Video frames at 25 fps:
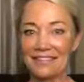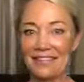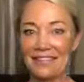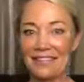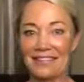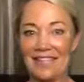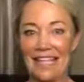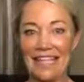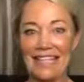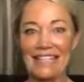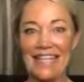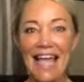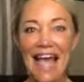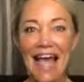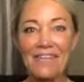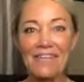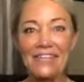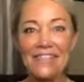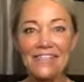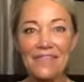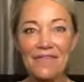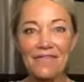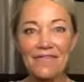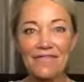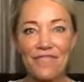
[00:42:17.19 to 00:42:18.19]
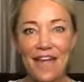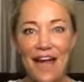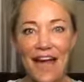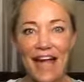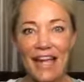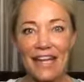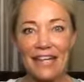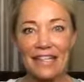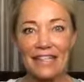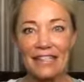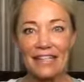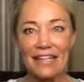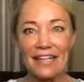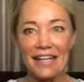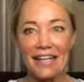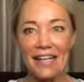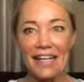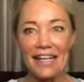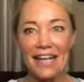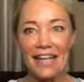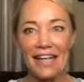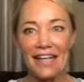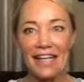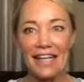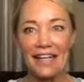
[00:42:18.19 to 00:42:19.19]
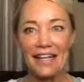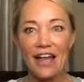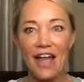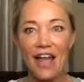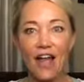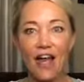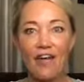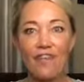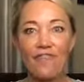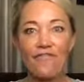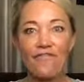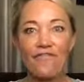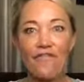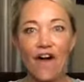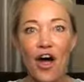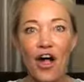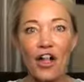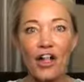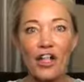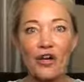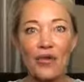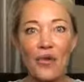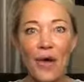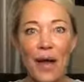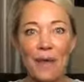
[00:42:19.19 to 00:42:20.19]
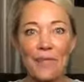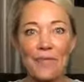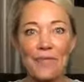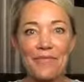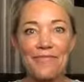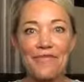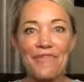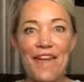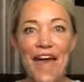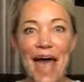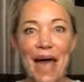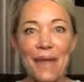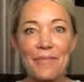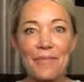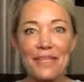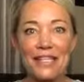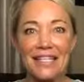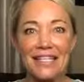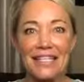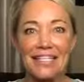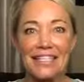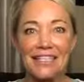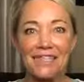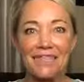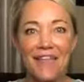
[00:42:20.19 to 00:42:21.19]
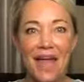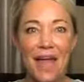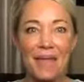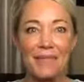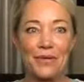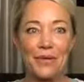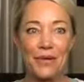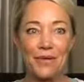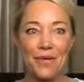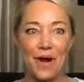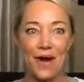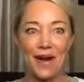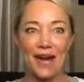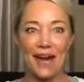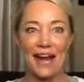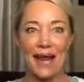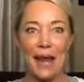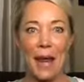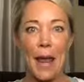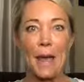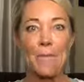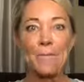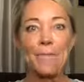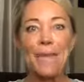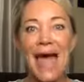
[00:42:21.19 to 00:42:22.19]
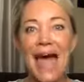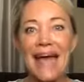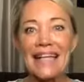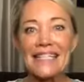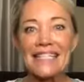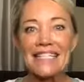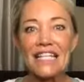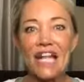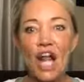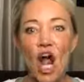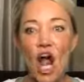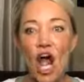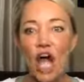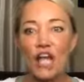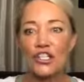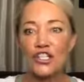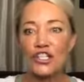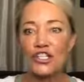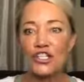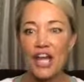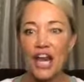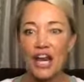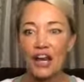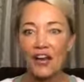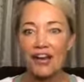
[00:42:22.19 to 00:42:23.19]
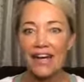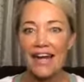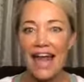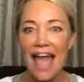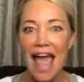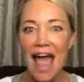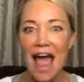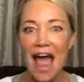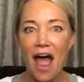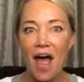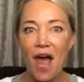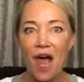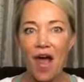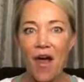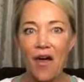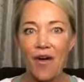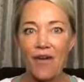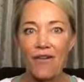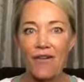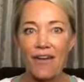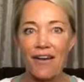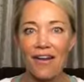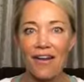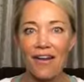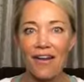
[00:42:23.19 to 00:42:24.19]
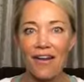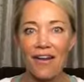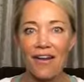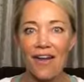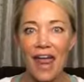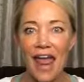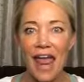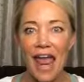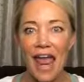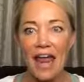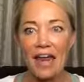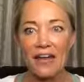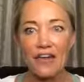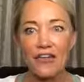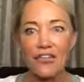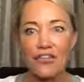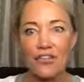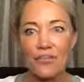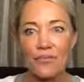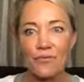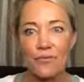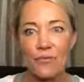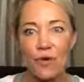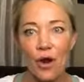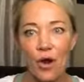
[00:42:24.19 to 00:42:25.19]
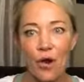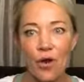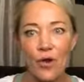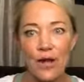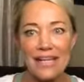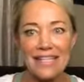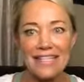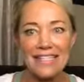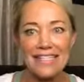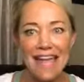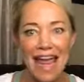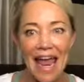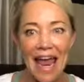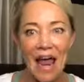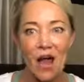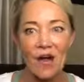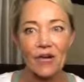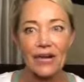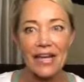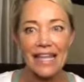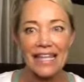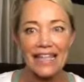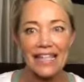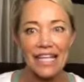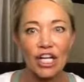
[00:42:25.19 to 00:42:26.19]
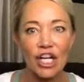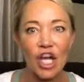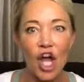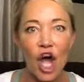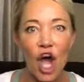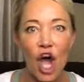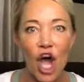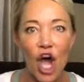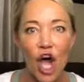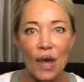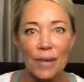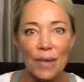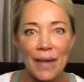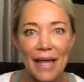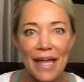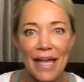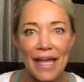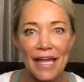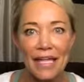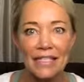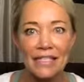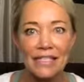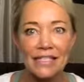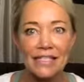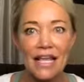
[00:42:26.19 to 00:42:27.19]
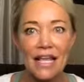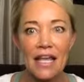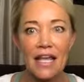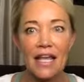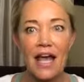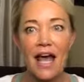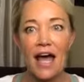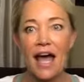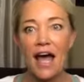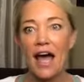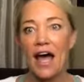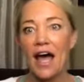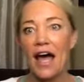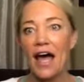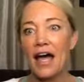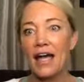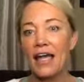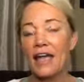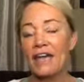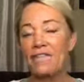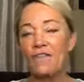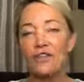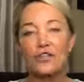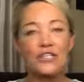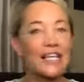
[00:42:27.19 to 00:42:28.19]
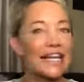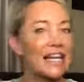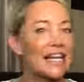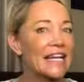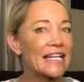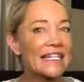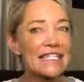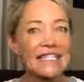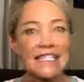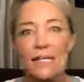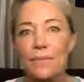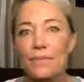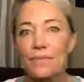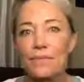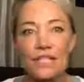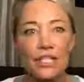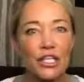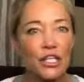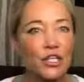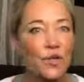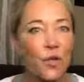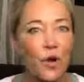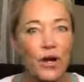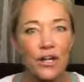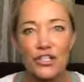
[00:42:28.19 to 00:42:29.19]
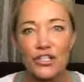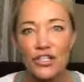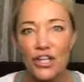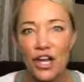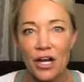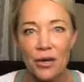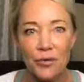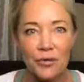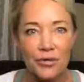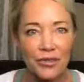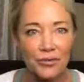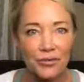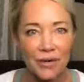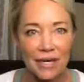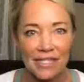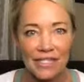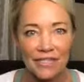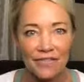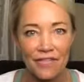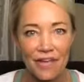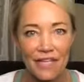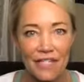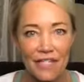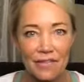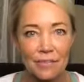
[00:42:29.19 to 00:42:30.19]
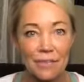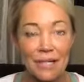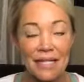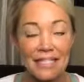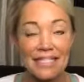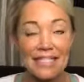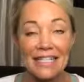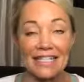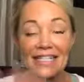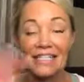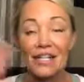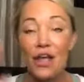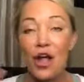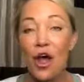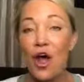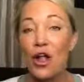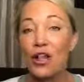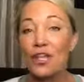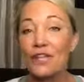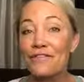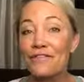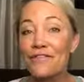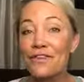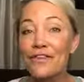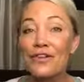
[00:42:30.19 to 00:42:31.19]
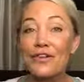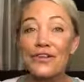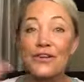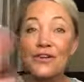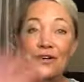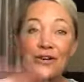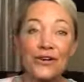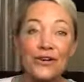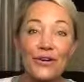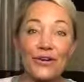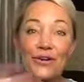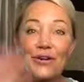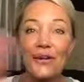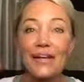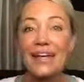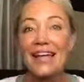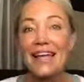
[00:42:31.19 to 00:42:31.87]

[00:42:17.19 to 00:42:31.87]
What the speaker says: Let's have some fun in Follow-Up Fabulous February. Pass it on, share it out, and throw it down in the comments if there's any tips that you want to share with the rest of us. Blessings to all of you.